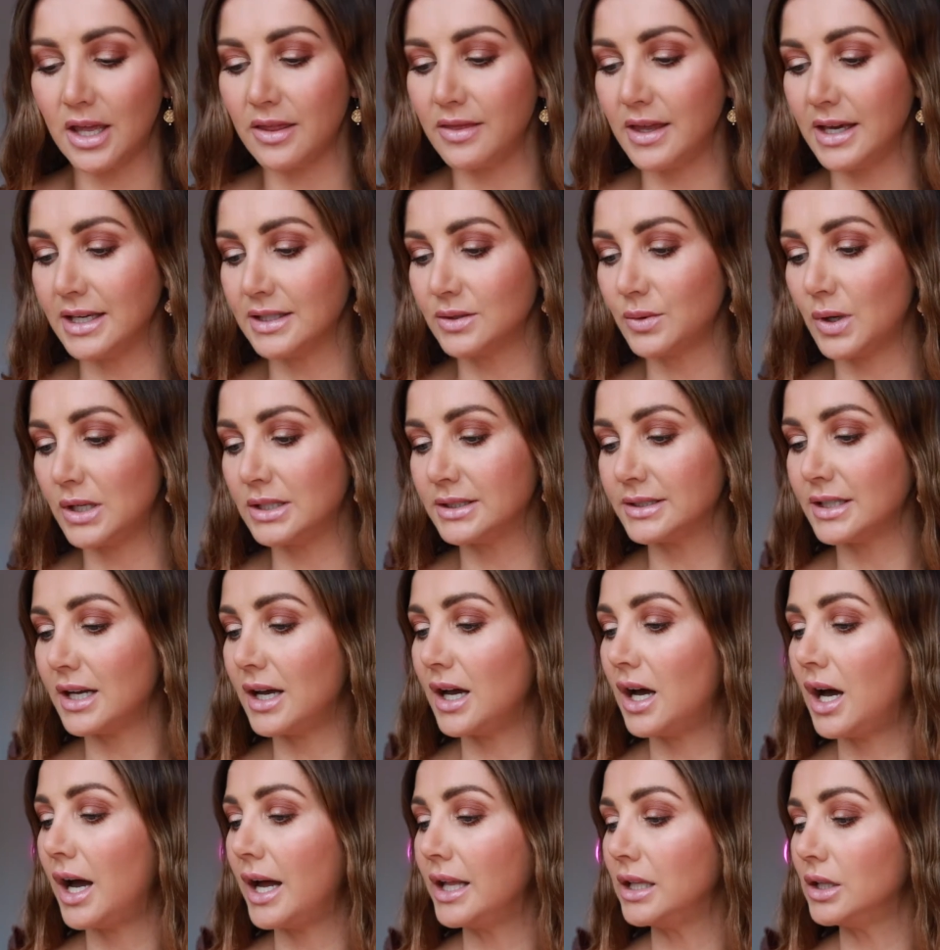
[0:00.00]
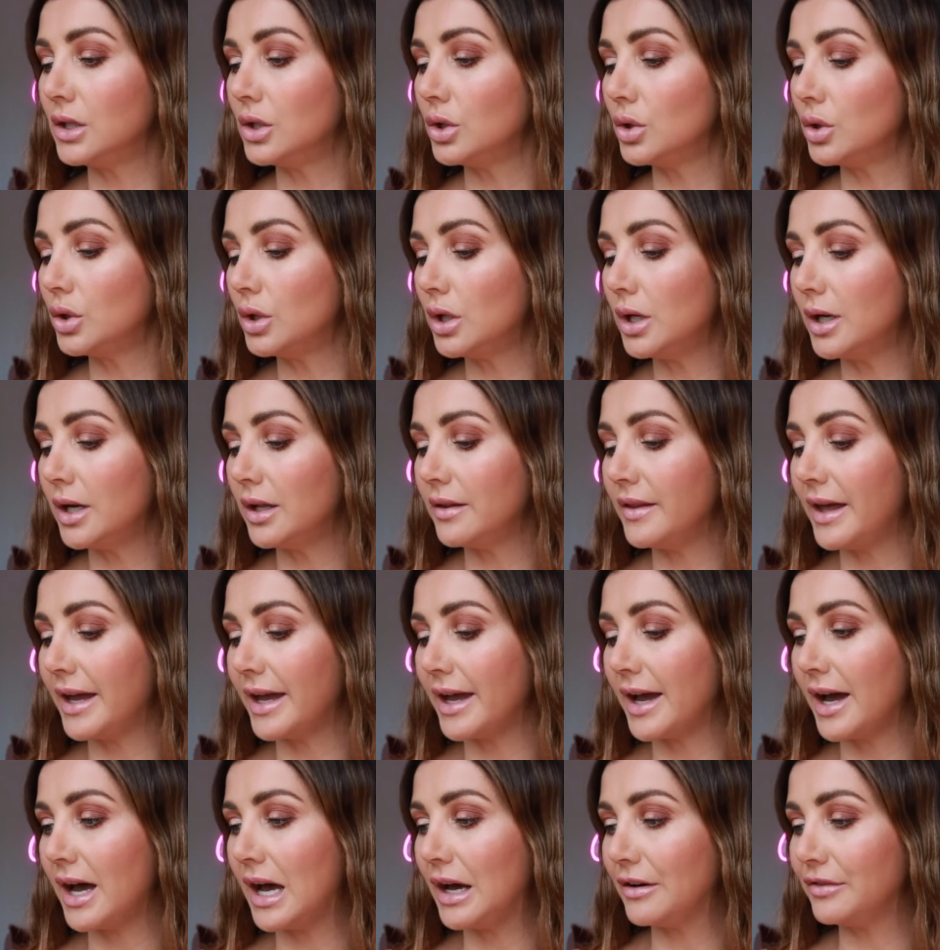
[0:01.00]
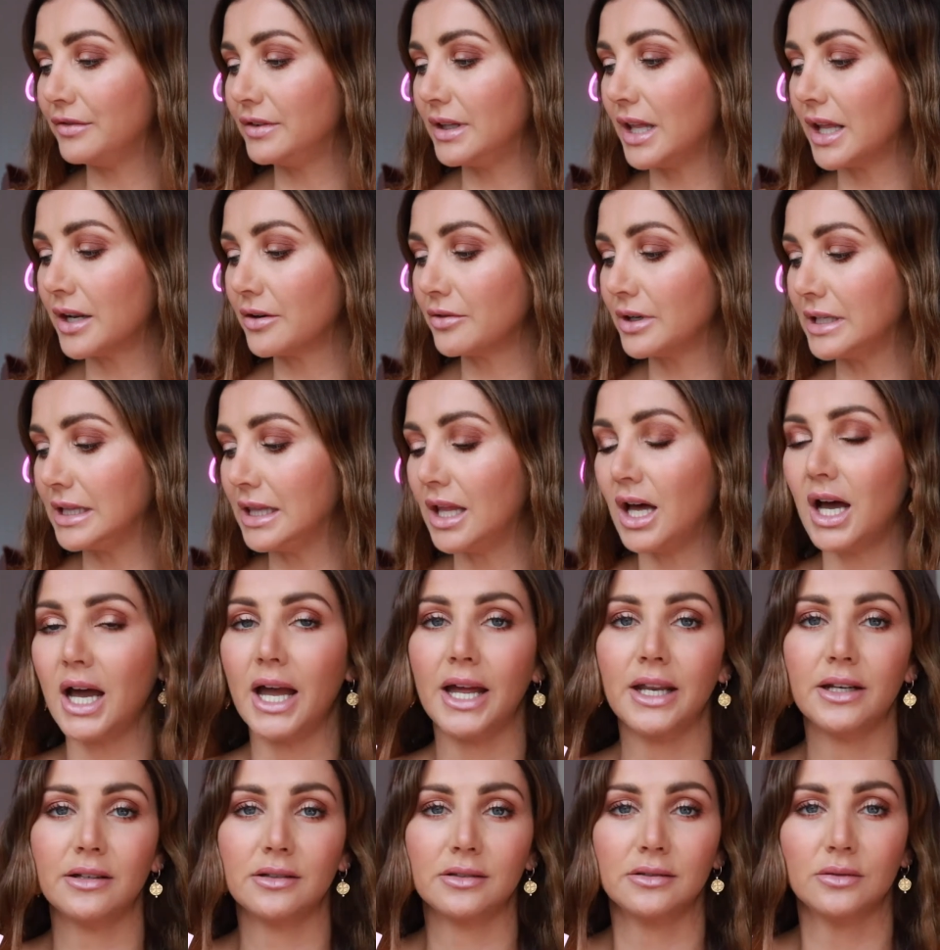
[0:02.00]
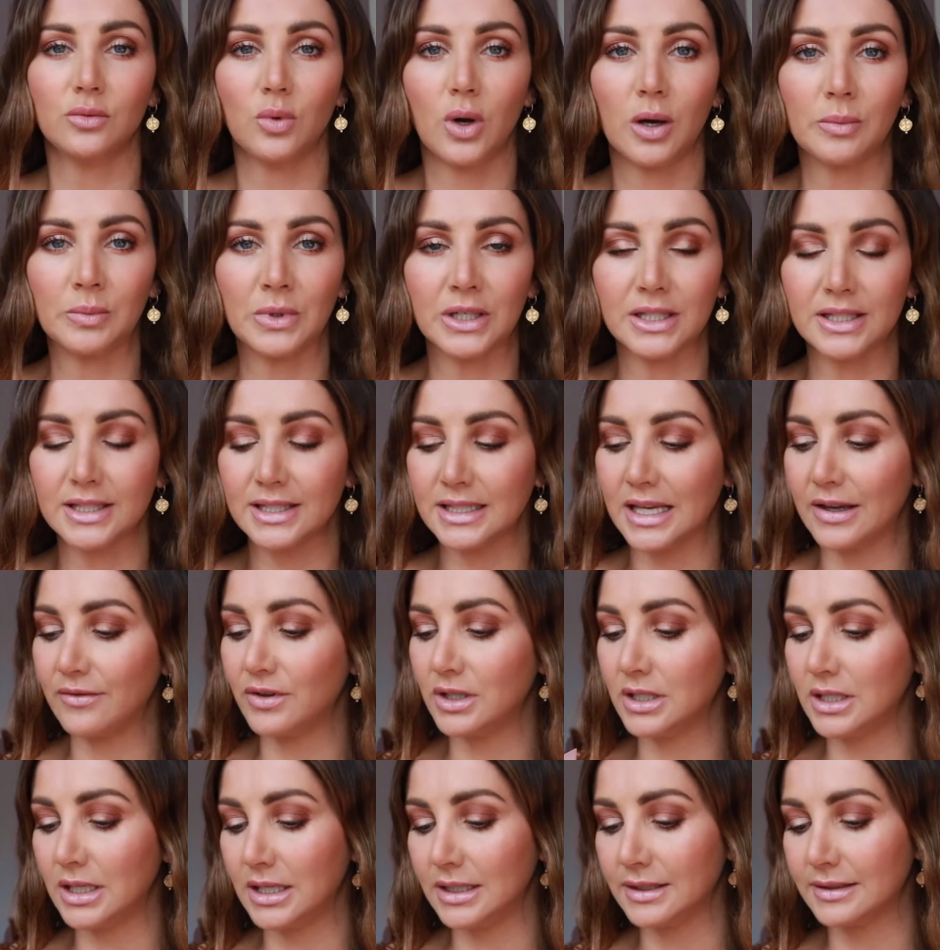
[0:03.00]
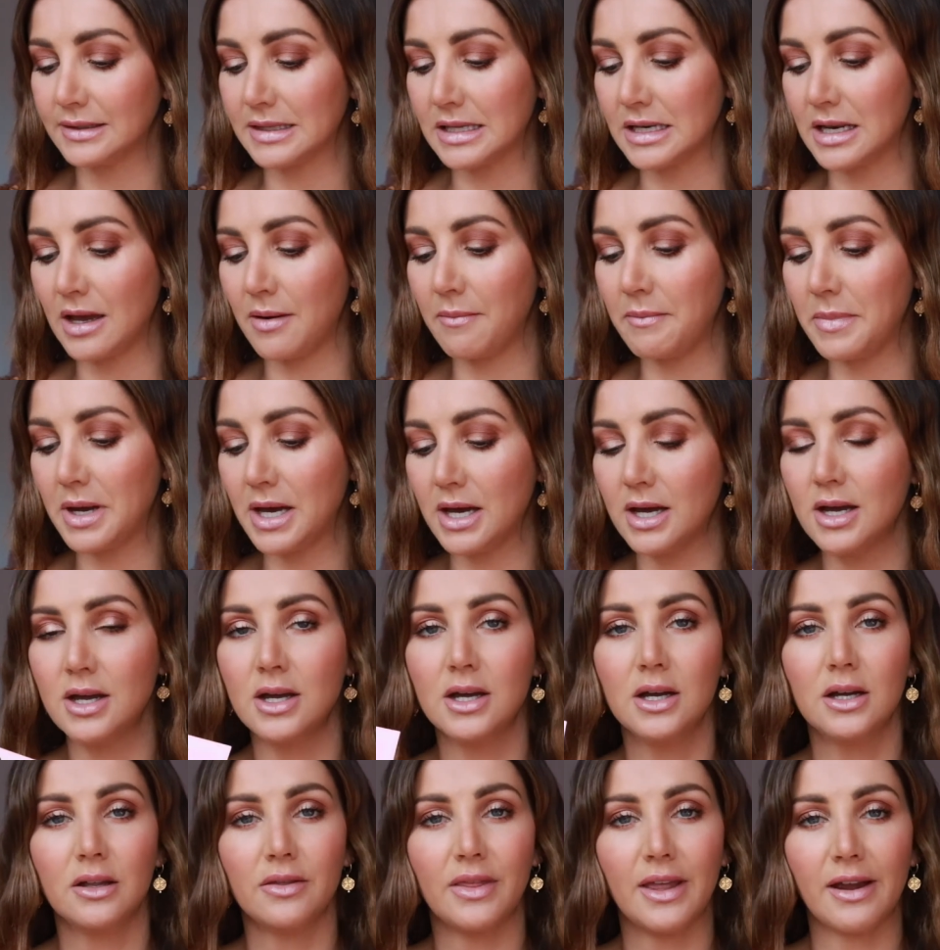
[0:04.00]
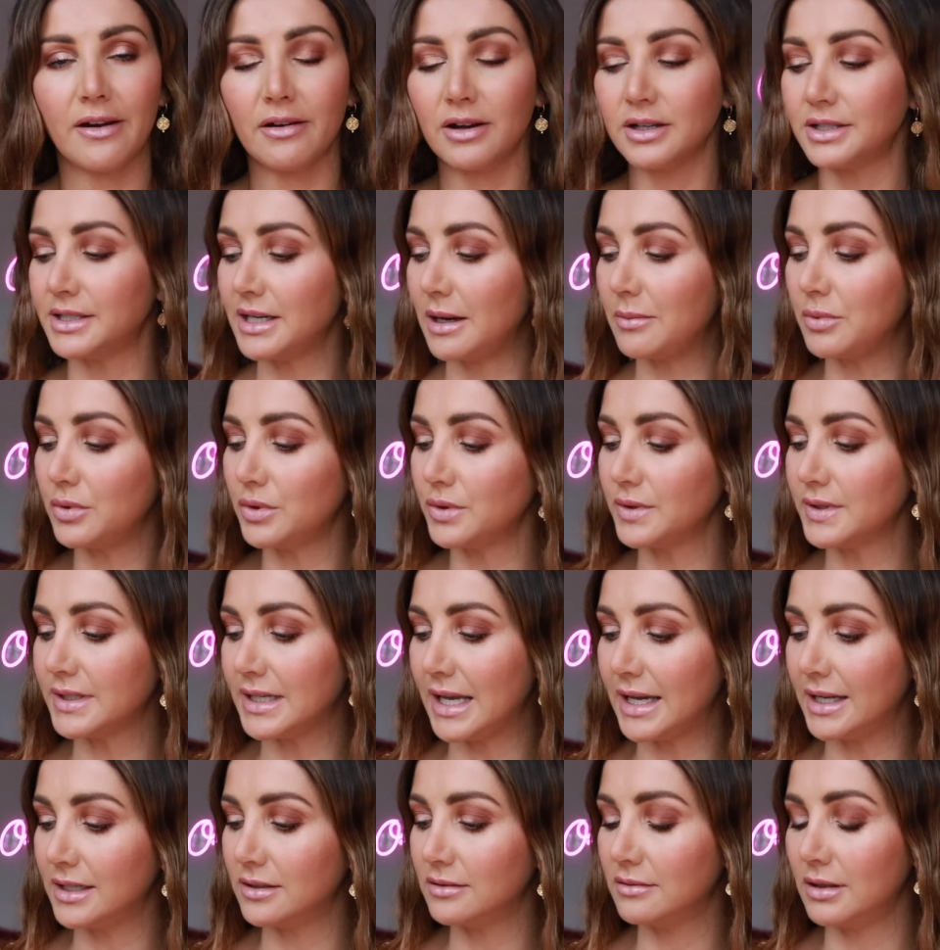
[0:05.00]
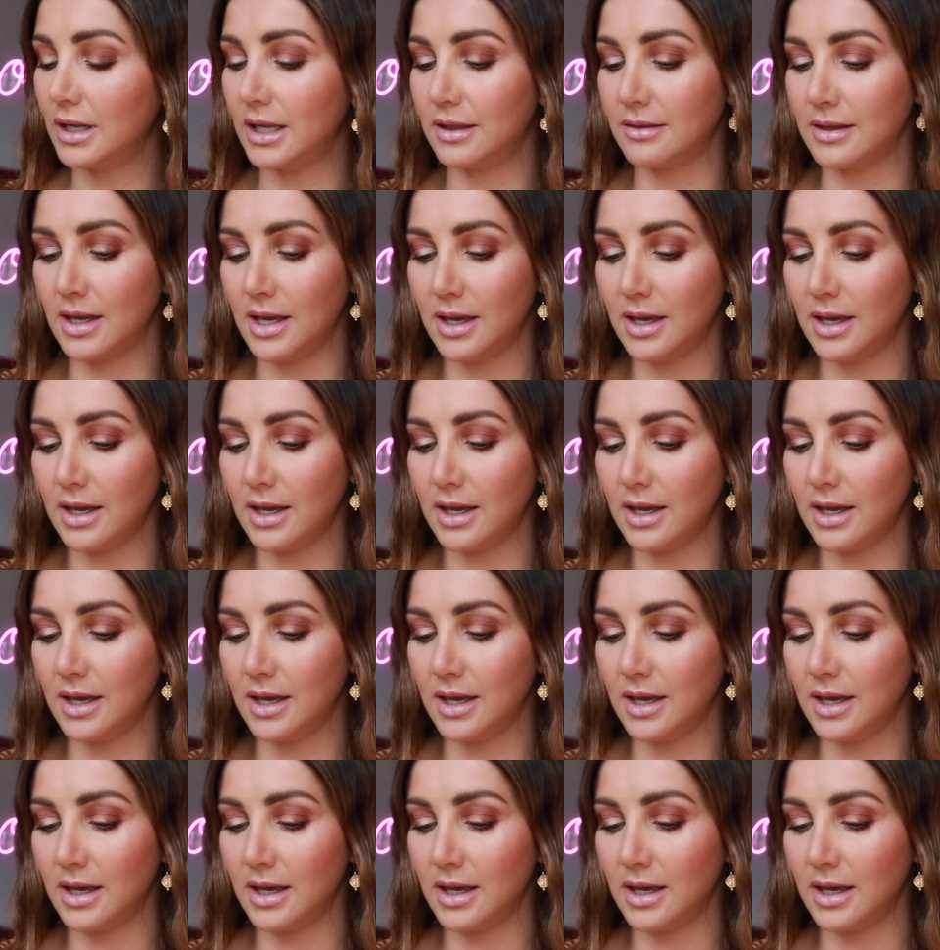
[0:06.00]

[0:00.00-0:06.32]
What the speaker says: These ones are Eyelure. They are Fluttery Light 117 is the number. They're a double set in there.